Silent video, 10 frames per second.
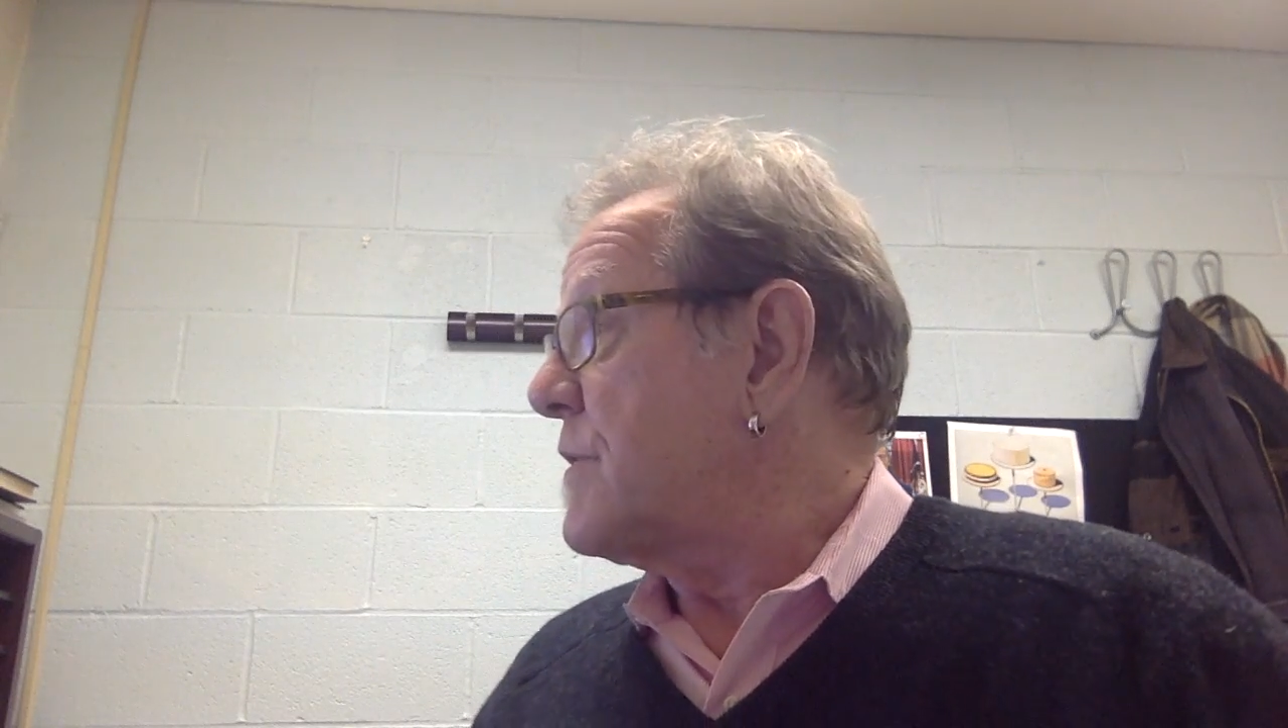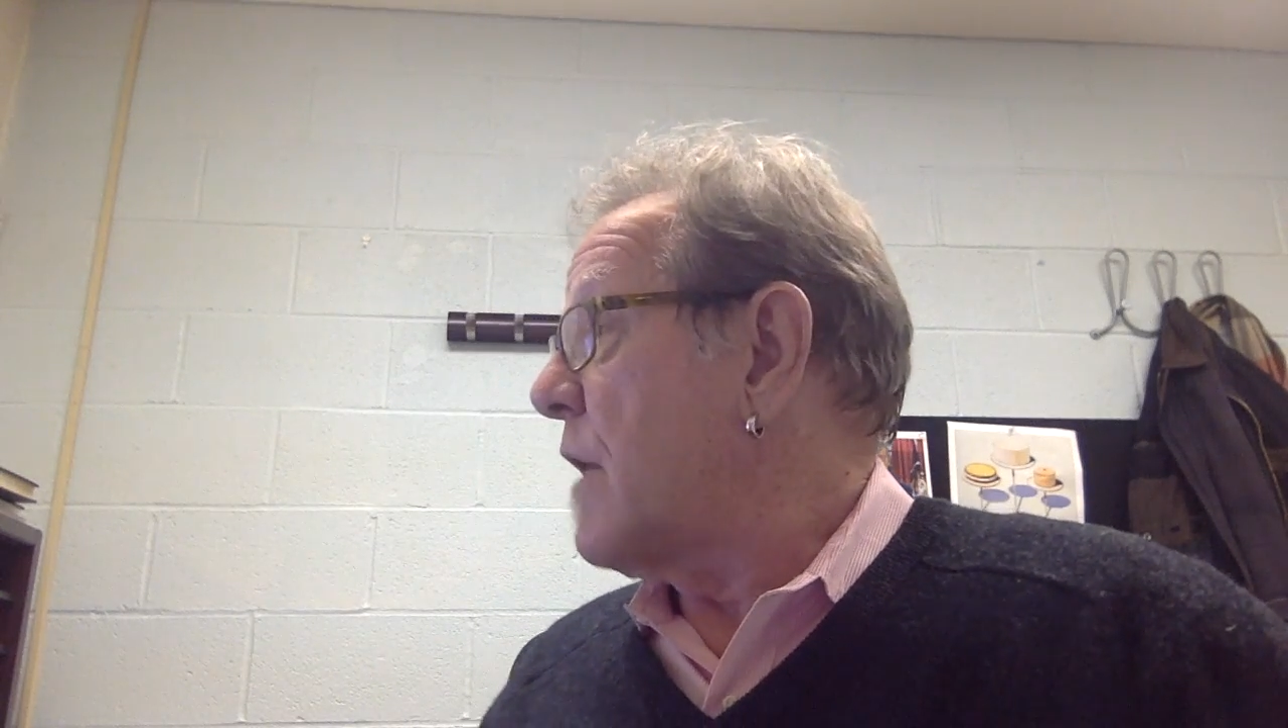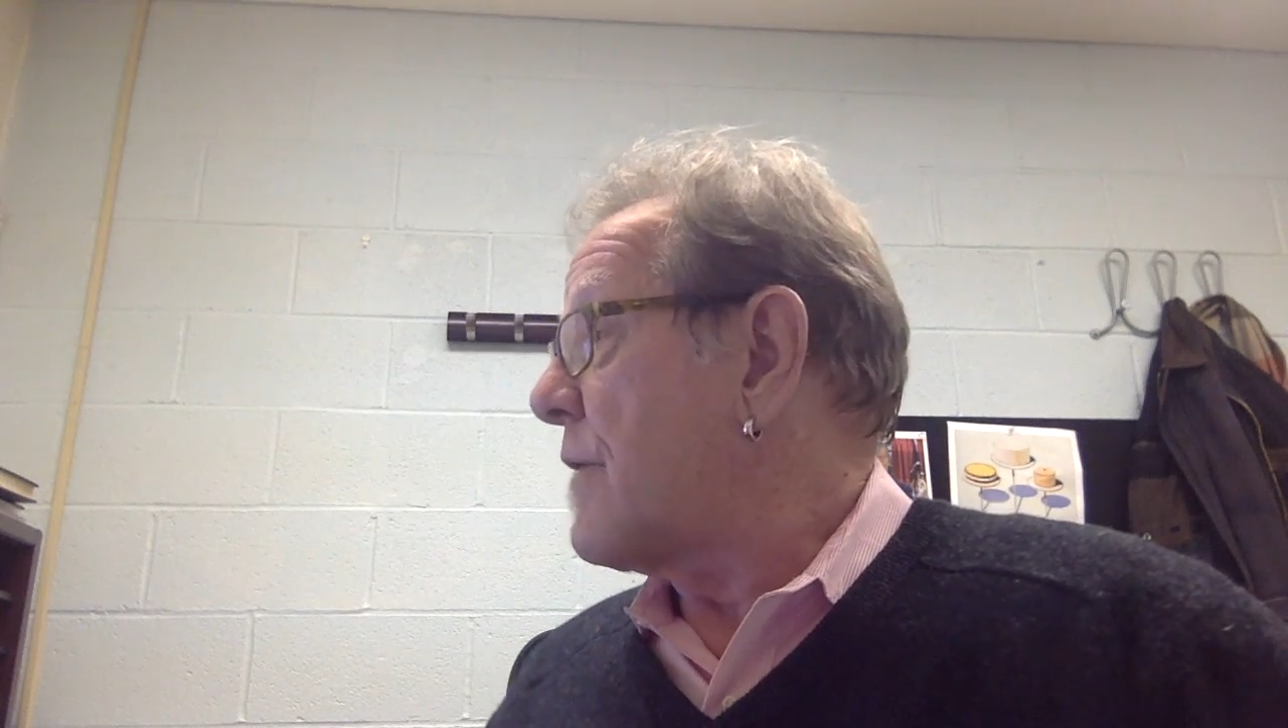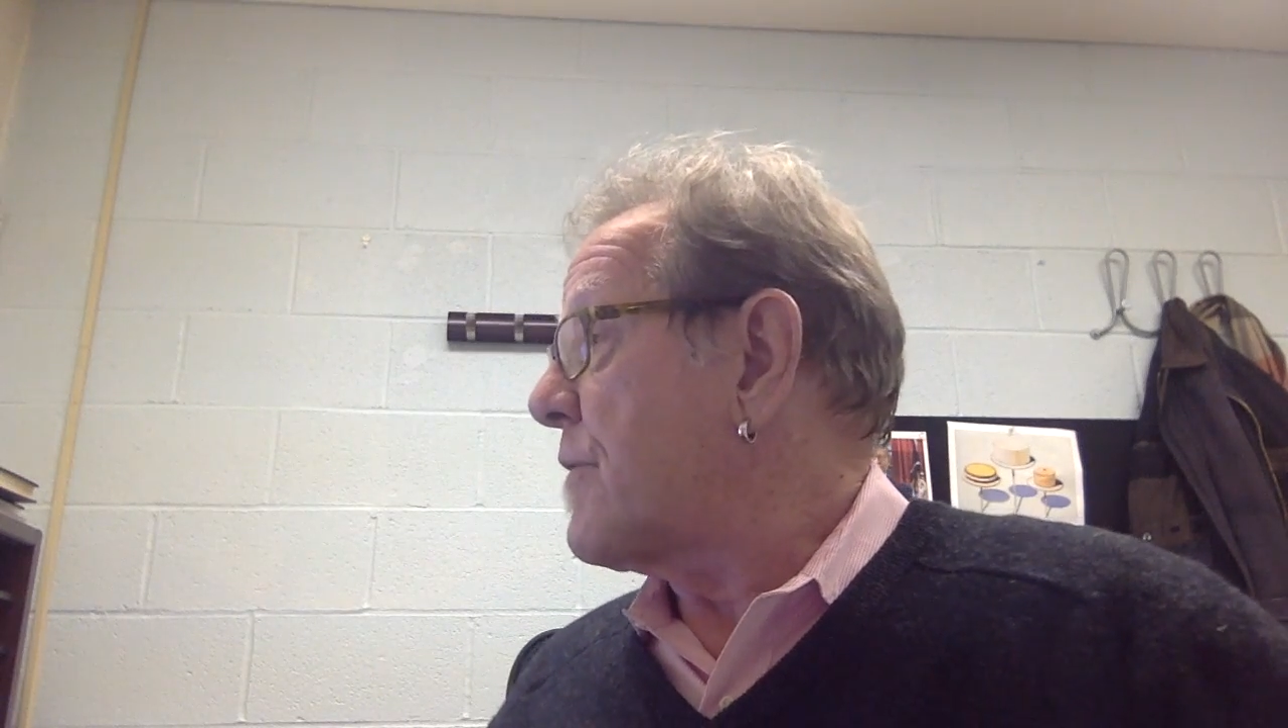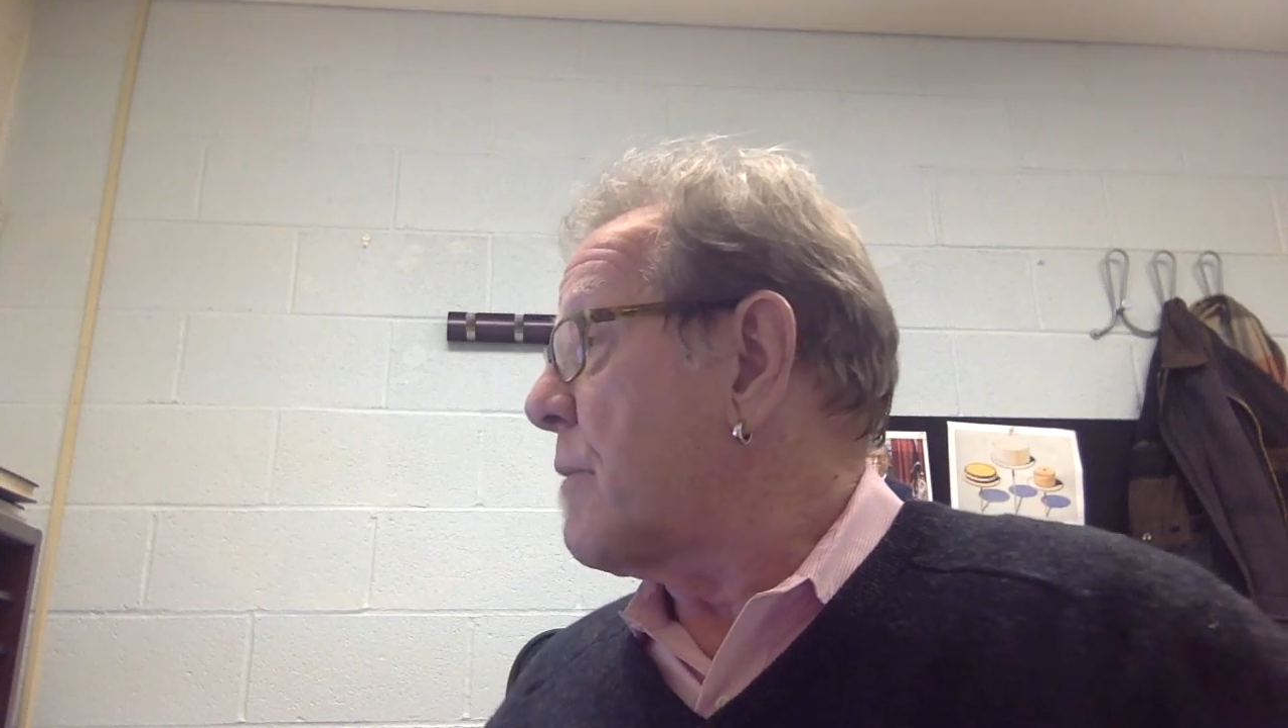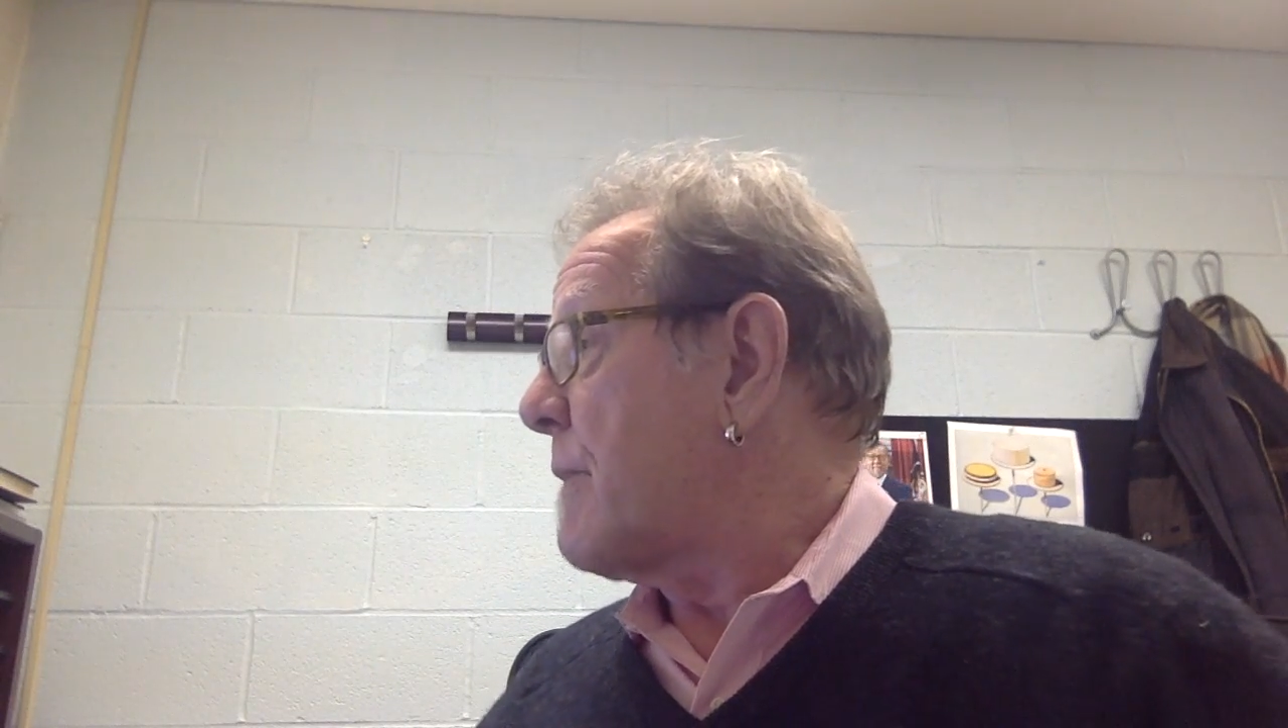the author